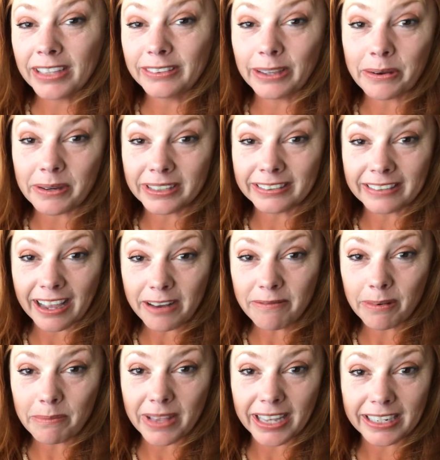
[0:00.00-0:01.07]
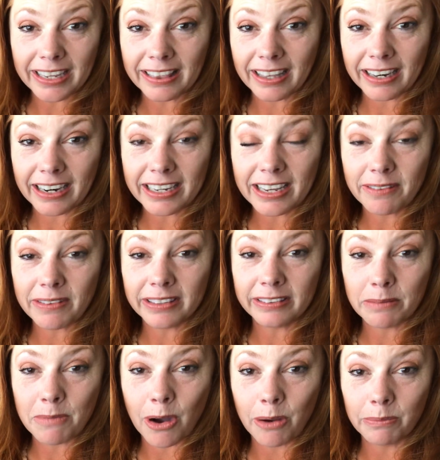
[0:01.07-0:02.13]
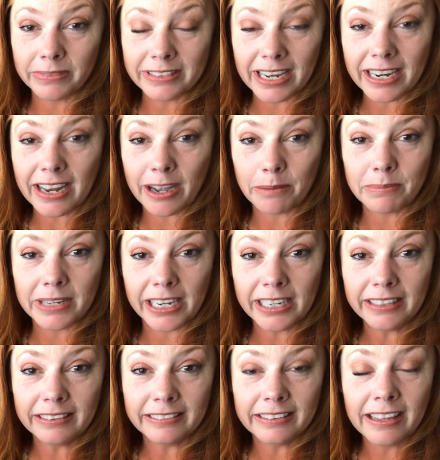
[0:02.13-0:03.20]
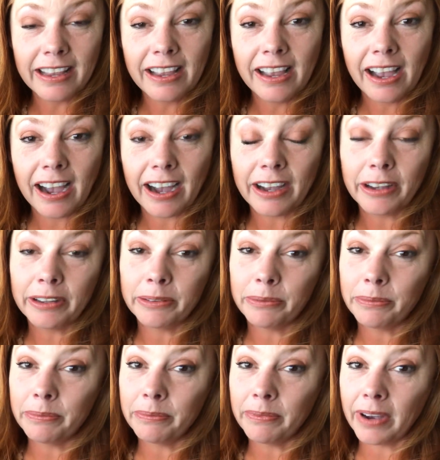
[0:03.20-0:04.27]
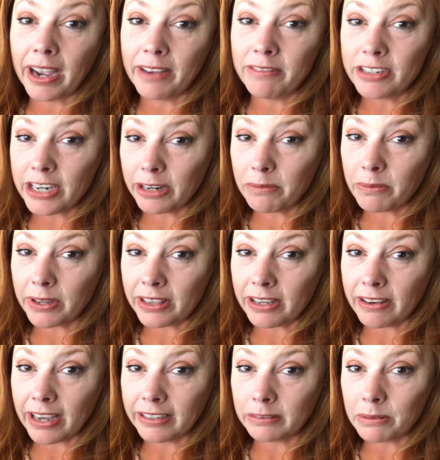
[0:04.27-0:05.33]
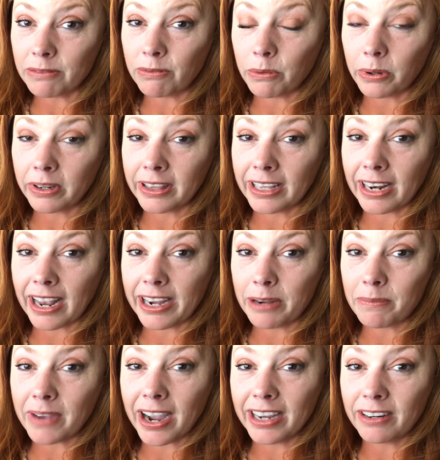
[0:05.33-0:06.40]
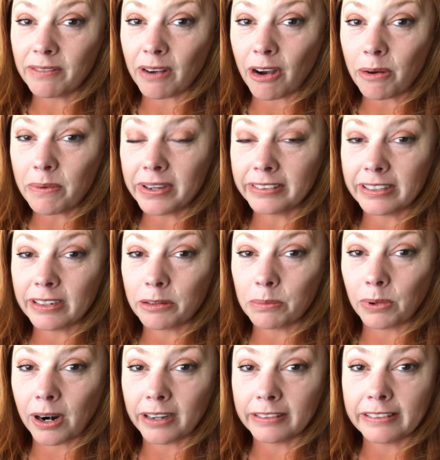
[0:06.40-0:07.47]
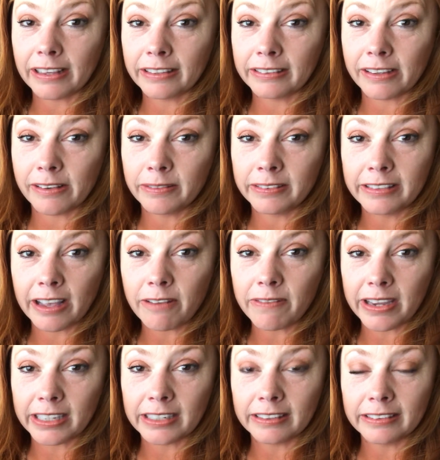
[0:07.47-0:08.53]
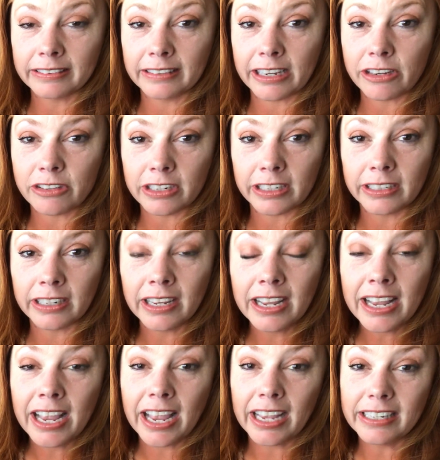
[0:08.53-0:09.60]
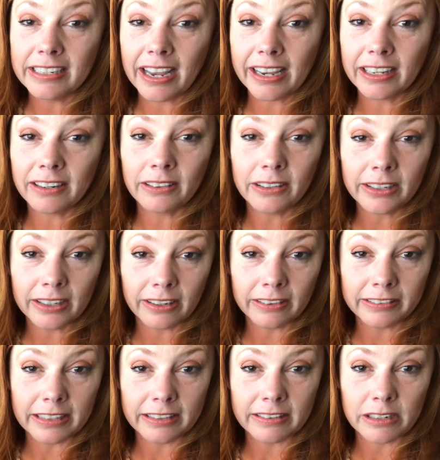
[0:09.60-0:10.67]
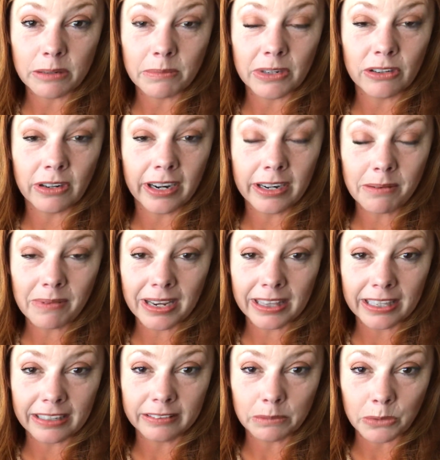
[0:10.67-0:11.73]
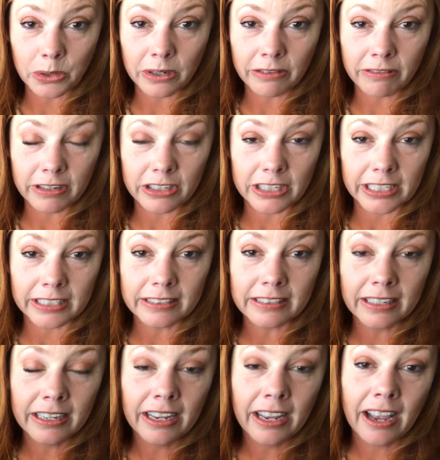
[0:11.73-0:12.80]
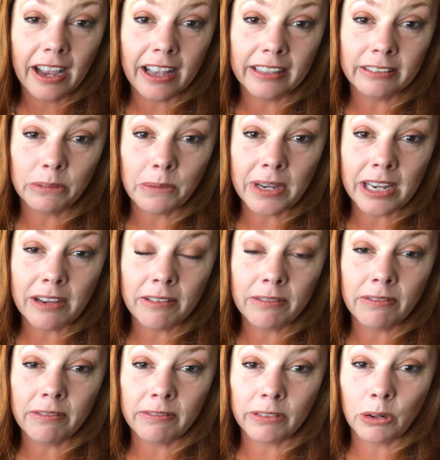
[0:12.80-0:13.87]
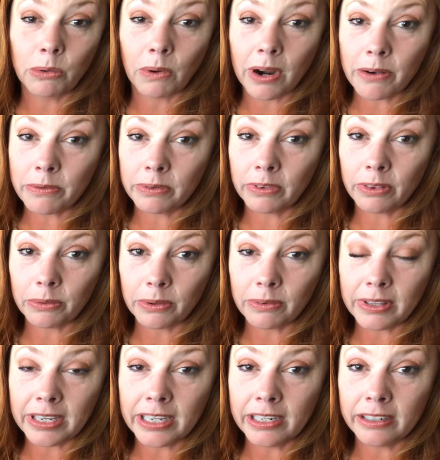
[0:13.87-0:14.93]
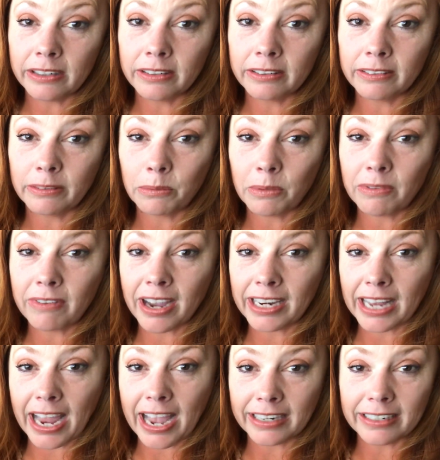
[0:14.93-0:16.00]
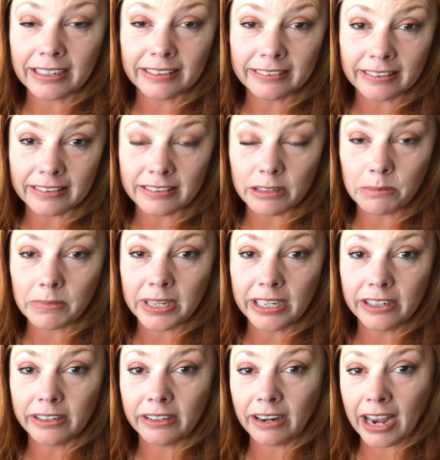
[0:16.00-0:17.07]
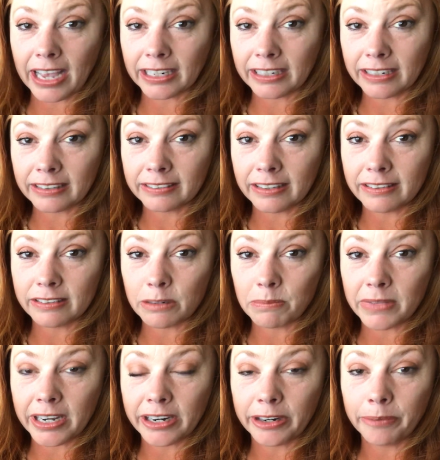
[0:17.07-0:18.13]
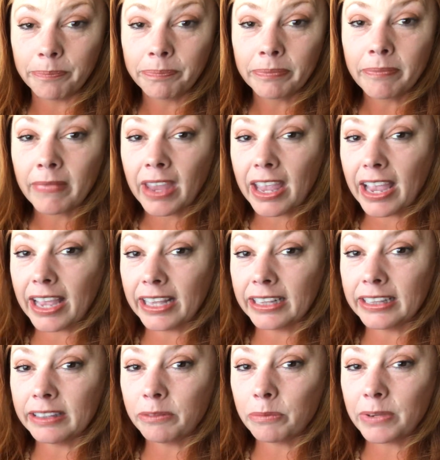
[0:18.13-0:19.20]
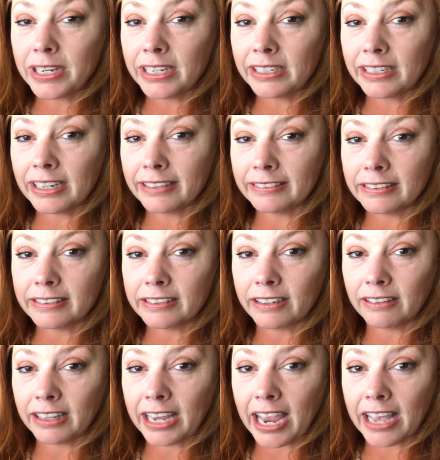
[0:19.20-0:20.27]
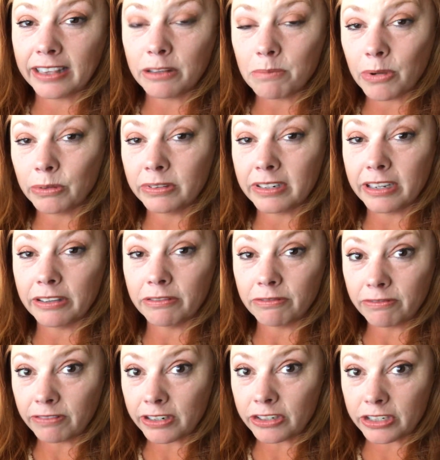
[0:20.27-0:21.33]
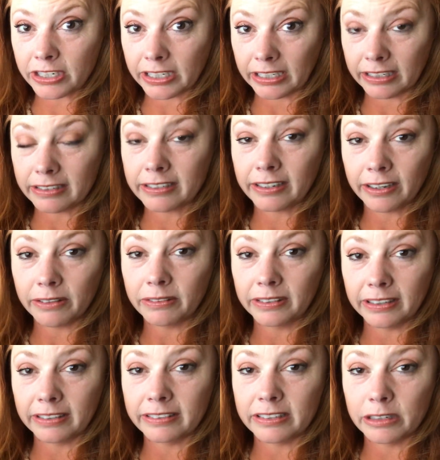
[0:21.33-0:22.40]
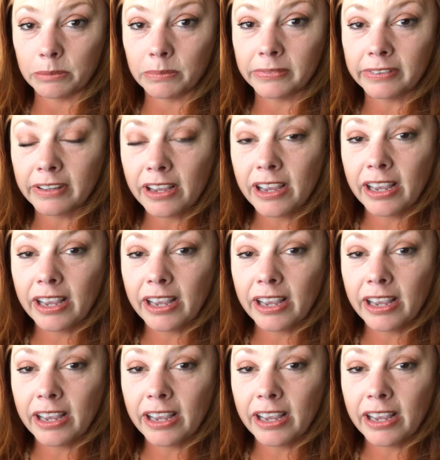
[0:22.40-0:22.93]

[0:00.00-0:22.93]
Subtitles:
So aside from that, I thought I'd give you some homestead updates. I've shared with you guys before that I am kind of always in a process of self-analyzation and taking a look at our system and trying to make things more efficient. As we've grown through the years, we've kind of added a system here, added a system there, and we didn't necessarily add the most efficient of systems.